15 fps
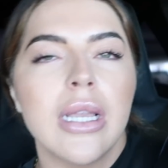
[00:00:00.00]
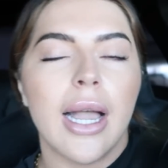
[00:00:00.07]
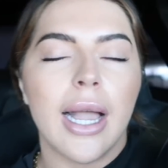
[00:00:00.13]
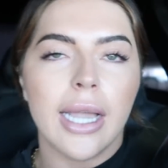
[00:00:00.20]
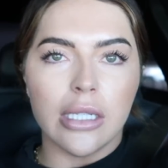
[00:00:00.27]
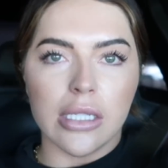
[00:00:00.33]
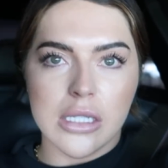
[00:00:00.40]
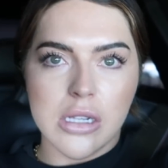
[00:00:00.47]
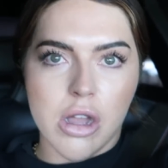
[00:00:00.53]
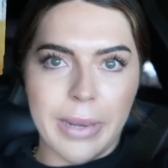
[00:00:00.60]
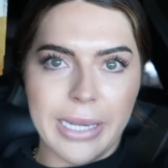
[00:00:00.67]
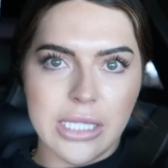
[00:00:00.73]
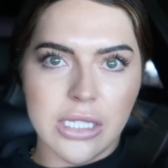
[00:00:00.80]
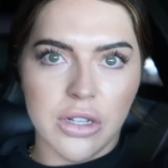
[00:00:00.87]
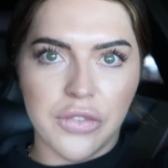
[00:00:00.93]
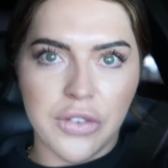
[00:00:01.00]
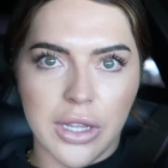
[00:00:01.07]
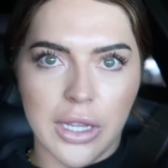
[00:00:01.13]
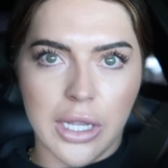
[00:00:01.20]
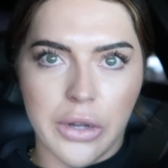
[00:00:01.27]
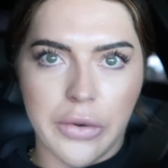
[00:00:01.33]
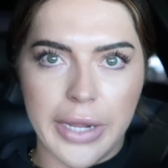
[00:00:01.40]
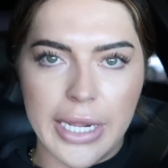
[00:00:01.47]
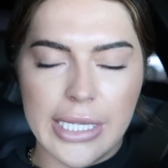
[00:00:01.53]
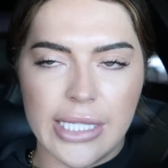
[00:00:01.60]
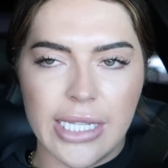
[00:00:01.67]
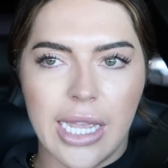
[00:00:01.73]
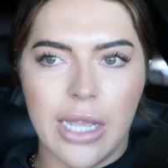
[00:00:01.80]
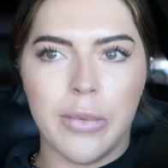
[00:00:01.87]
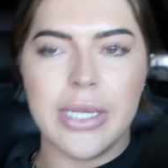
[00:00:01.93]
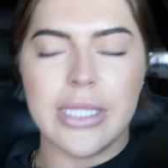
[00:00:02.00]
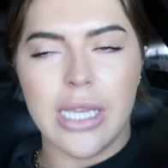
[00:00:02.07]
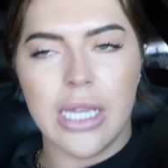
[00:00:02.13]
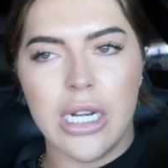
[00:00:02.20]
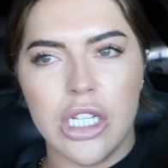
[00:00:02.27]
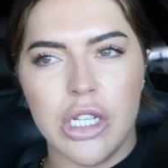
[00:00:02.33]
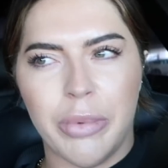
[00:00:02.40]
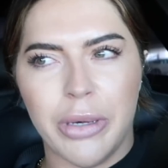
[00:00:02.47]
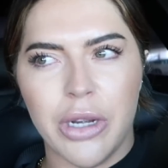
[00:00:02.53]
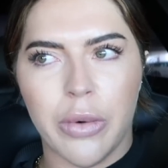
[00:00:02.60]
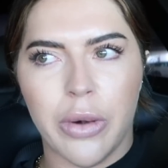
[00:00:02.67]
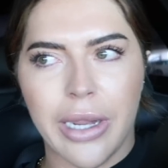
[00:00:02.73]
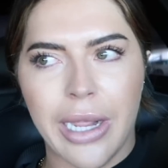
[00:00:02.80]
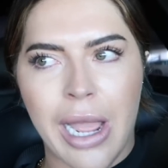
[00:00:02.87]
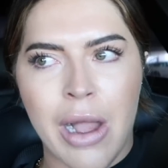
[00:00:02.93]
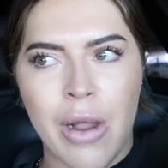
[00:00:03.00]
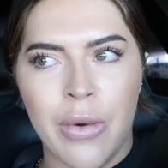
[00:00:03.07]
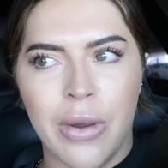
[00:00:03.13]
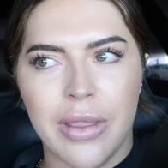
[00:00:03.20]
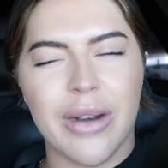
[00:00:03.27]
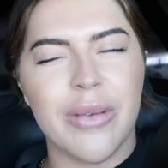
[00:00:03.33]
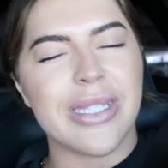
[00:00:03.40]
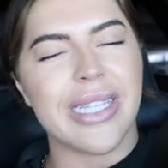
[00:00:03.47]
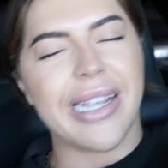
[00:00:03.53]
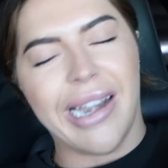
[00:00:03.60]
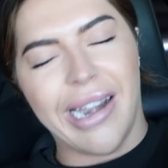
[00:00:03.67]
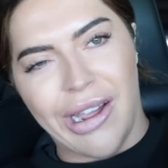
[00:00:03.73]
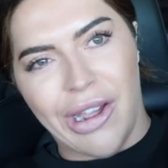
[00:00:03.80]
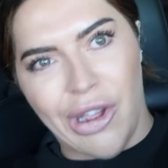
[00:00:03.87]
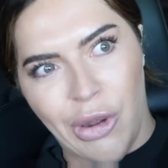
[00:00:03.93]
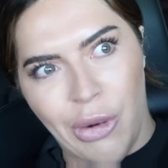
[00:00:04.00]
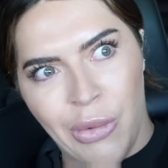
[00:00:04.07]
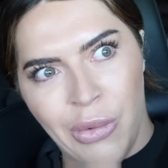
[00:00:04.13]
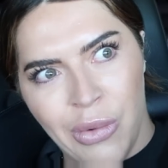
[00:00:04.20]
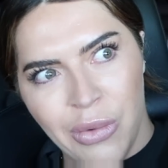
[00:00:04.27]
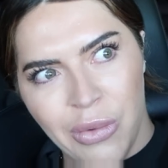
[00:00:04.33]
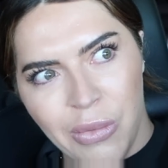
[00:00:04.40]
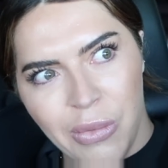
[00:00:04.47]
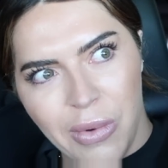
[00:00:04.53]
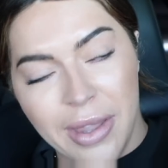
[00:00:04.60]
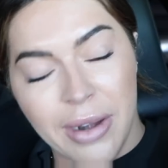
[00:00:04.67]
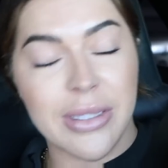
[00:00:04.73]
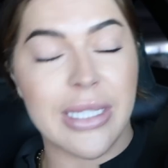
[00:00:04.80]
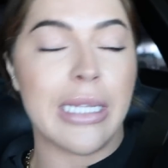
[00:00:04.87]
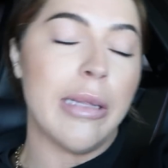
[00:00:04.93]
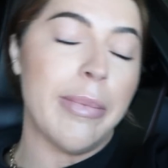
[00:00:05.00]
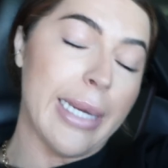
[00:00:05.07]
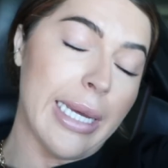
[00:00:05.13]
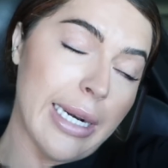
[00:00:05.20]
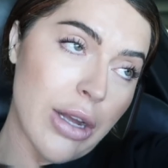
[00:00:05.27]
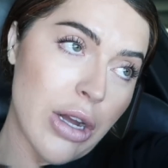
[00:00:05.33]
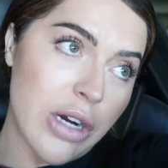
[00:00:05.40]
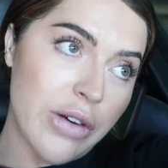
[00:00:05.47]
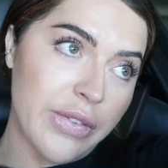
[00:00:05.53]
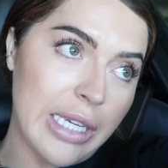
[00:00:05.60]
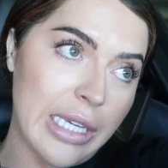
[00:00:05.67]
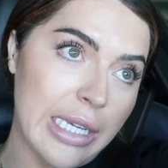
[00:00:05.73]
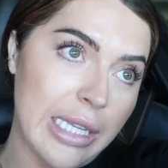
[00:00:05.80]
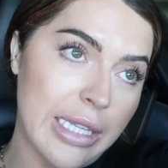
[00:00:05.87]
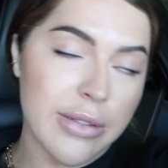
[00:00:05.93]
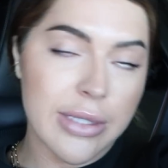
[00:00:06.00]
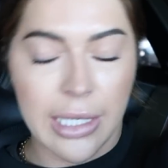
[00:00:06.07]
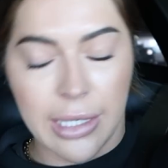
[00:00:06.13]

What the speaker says: I just got myself a green tea. I was gonna do pre-workout, and I was like, no. And then I was like, let me get a coffee. And I was